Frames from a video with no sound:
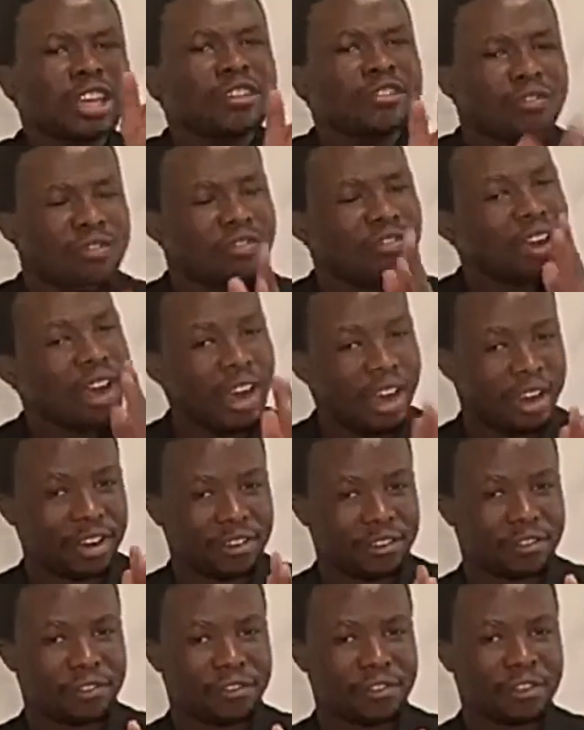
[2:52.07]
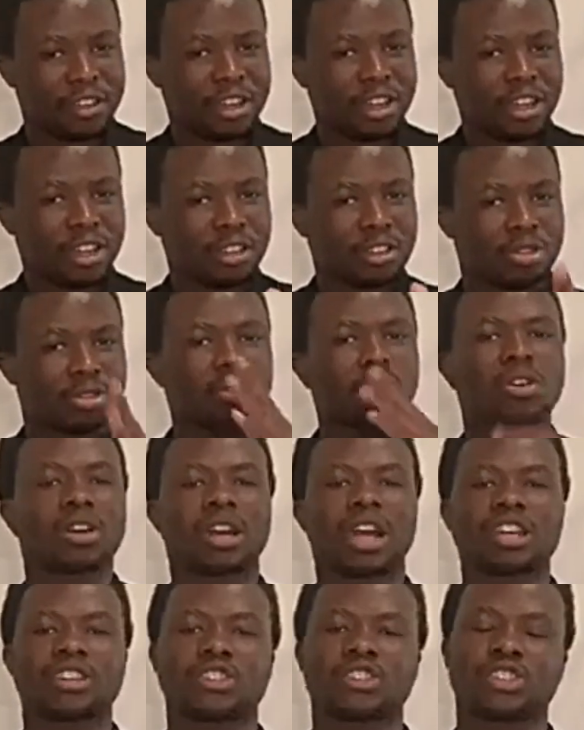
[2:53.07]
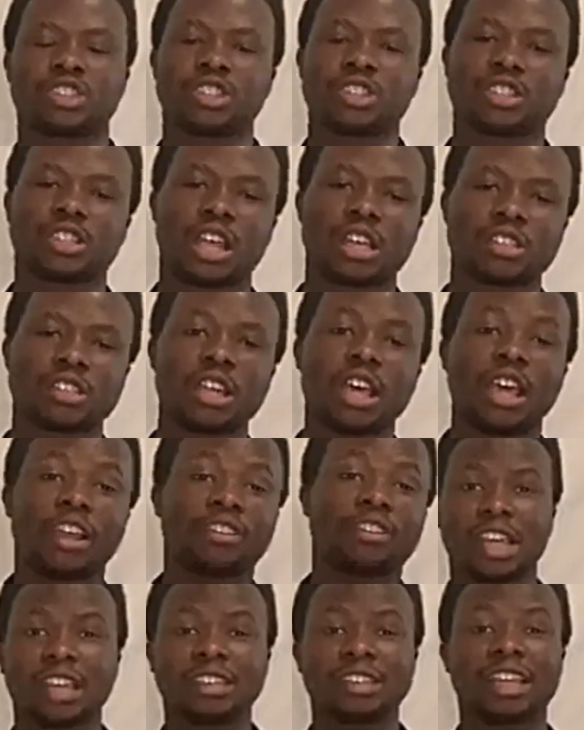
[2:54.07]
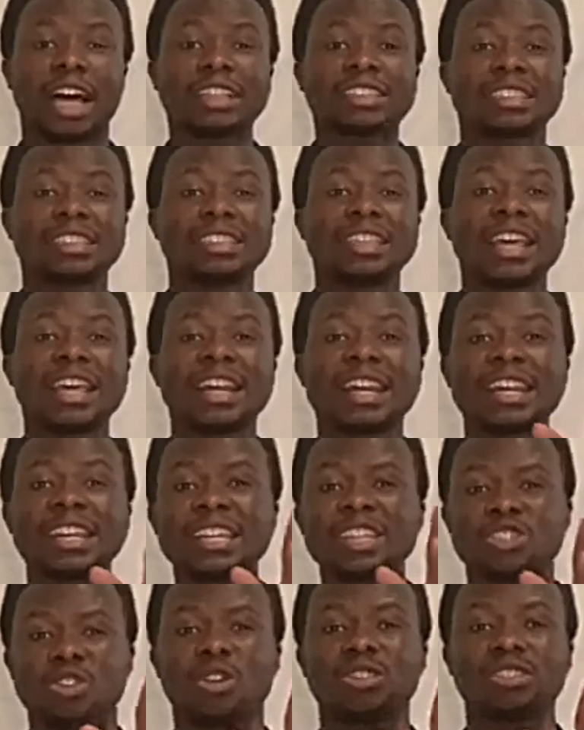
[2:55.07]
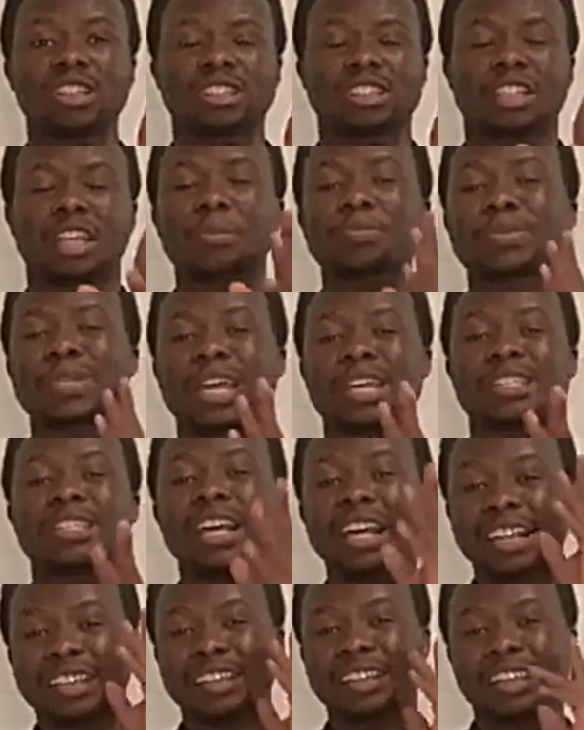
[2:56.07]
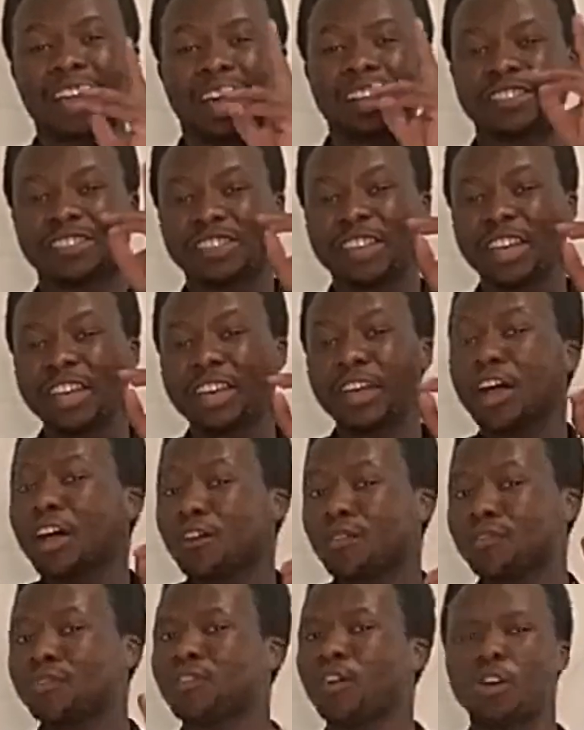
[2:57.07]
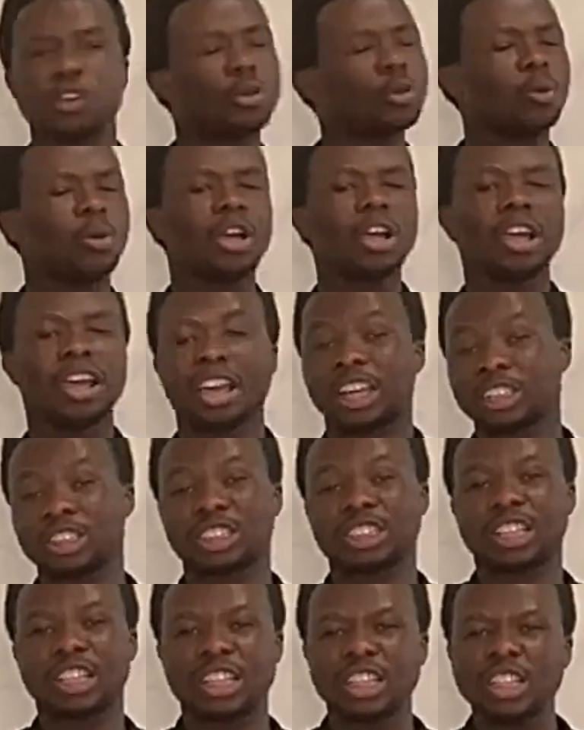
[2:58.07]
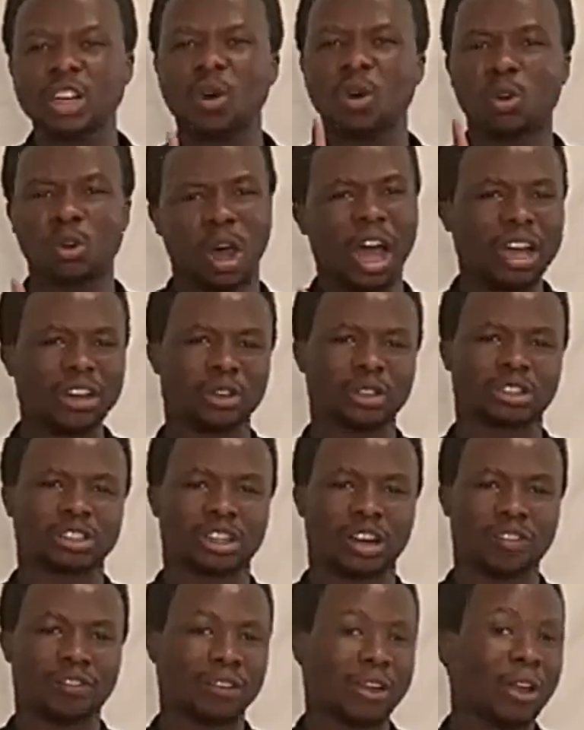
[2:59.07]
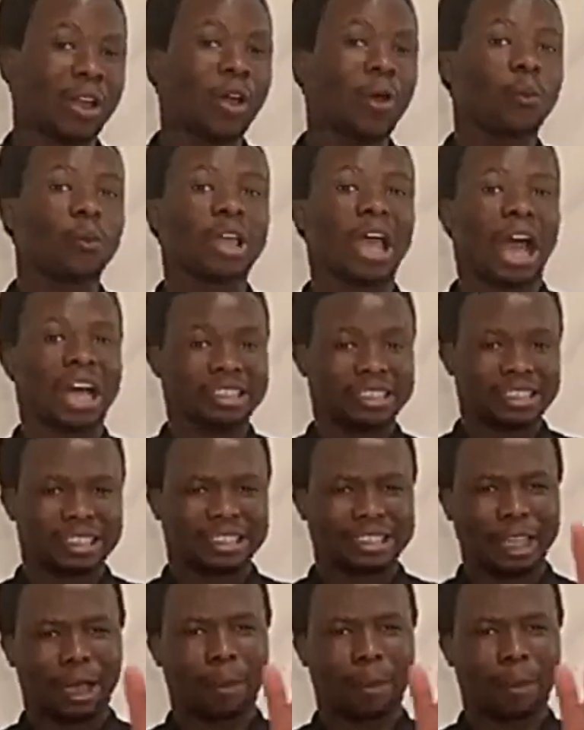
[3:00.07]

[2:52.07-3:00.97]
in faith, through Christ Jesus. That's the reason the scriptures, they are there for you. And here on Hagios Graphe, we are